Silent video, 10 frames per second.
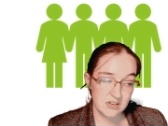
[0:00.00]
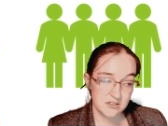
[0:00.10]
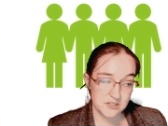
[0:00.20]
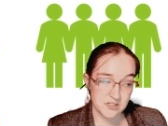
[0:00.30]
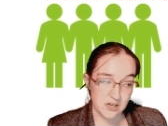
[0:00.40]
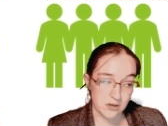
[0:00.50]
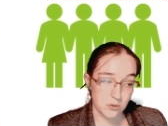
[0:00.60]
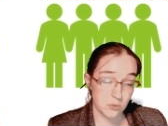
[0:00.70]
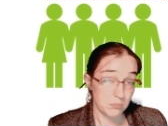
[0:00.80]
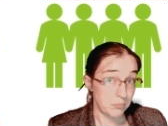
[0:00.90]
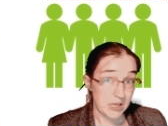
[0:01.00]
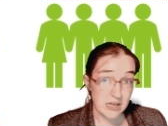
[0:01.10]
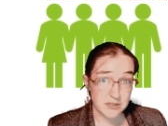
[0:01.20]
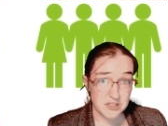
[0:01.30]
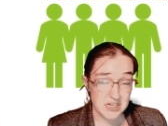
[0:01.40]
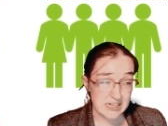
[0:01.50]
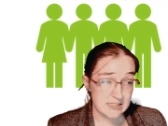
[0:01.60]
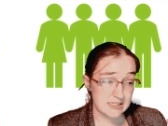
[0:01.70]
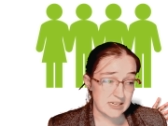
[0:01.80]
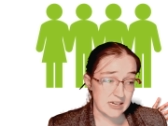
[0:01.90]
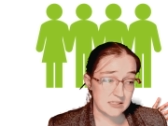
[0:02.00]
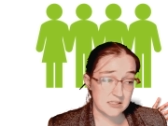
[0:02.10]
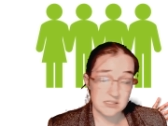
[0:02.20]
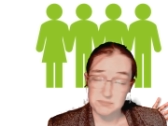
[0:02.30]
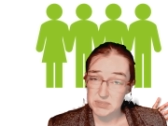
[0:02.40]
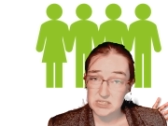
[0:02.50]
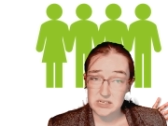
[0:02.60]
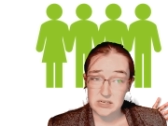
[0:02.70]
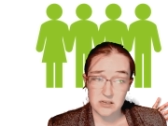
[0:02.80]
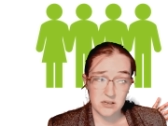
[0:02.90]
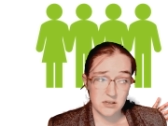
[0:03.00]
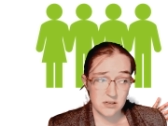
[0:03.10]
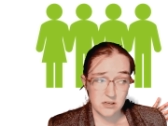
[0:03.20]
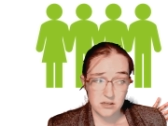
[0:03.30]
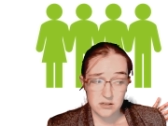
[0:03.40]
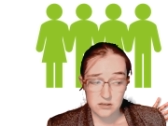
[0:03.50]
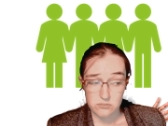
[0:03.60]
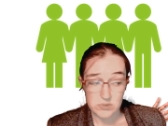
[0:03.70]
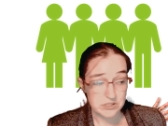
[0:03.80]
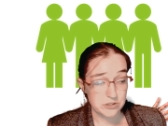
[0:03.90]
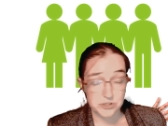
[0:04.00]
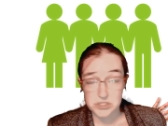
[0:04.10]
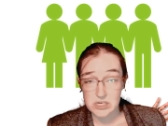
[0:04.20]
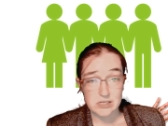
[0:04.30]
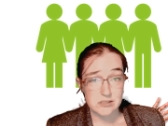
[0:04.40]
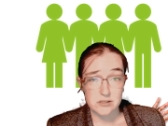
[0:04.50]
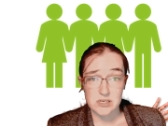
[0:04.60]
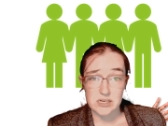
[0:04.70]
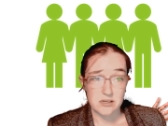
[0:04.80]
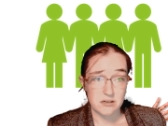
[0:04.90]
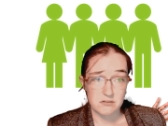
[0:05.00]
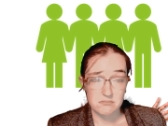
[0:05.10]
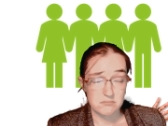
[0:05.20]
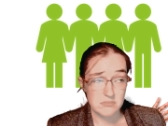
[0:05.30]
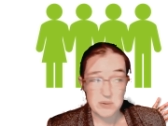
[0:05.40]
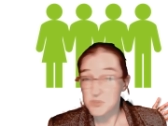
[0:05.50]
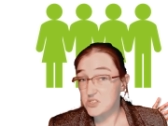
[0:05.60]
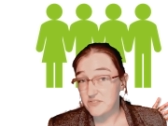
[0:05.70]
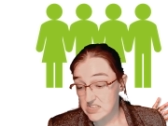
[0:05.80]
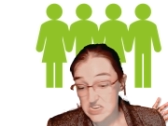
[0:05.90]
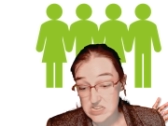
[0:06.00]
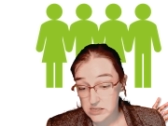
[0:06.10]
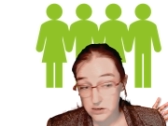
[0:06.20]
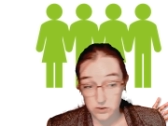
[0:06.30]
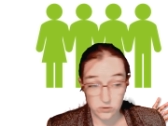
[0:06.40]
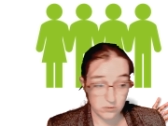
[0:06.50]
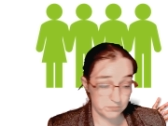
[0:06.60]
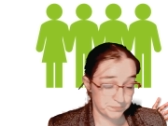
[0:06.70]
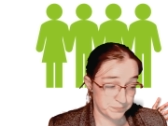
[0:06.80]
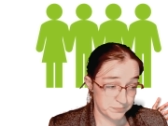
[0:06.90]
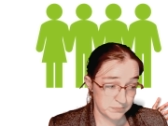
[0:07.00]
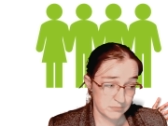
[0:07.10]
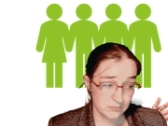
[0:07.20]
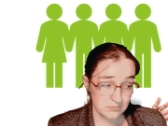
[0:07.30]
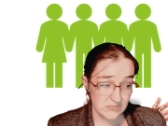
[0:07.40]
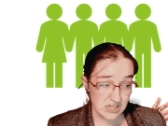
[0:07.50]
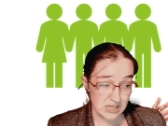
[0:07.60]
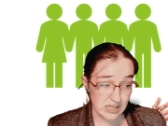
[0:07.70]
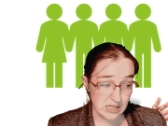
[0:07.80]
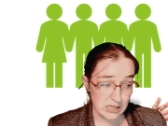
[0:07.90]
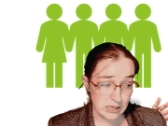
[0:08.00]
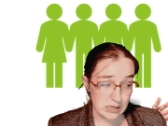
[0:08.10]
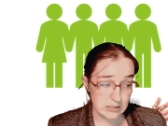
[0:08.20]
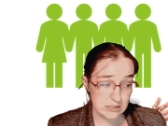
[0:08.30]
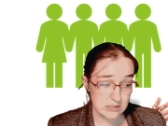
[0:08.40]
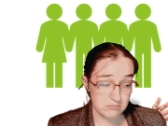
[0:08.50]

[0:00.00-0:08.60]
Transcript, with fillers: So, beyond the United States, typically research studies look at members of the EU and